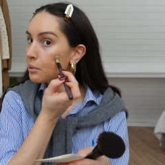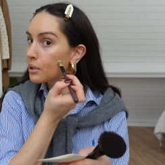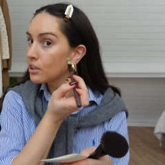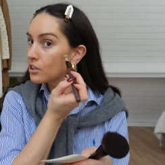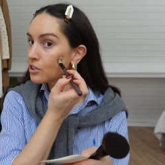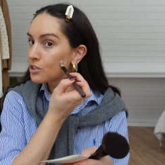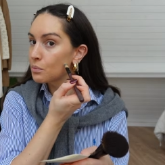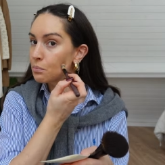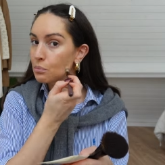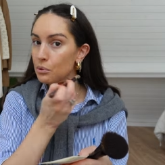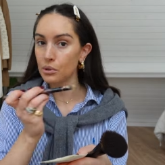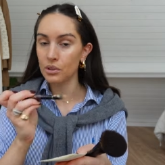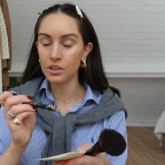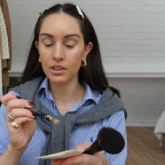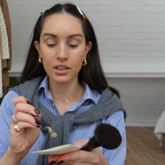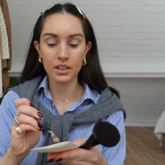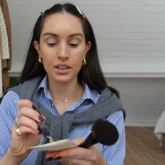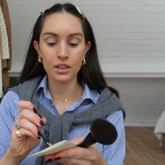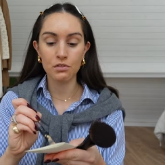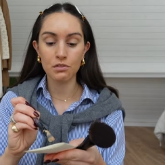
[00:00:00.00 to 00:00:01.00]

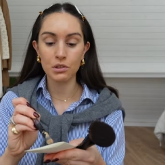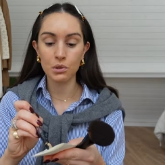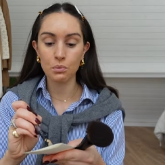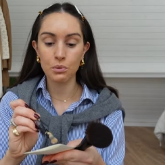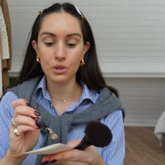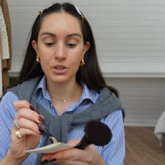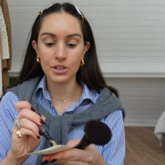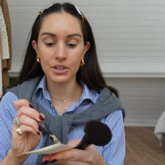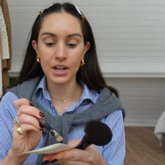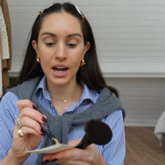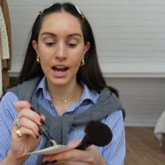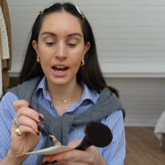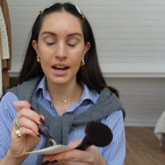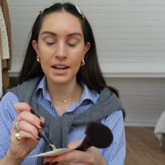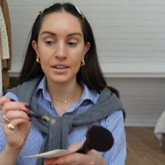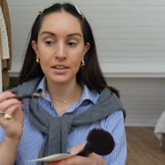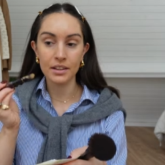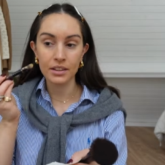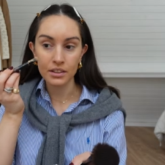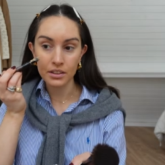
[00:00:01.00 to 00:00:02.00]
buildable if you want to
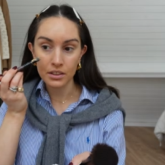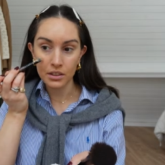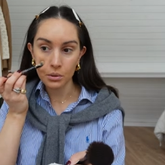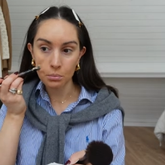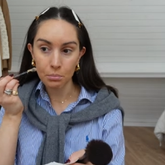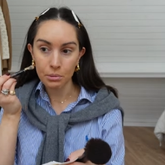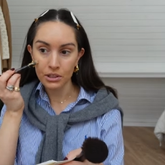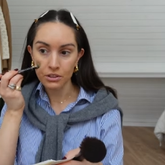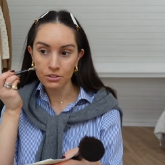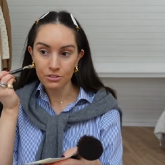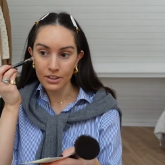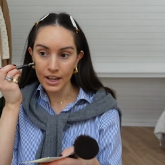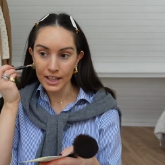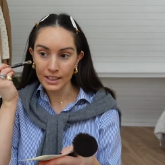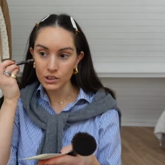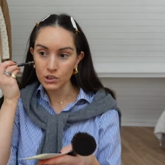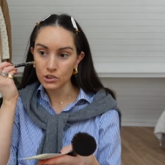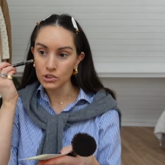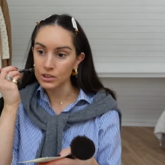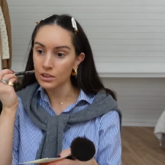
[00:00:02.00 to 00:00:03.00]
add a little bit of
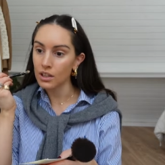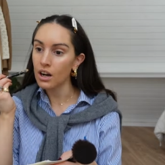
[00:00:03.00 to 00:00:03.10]
extra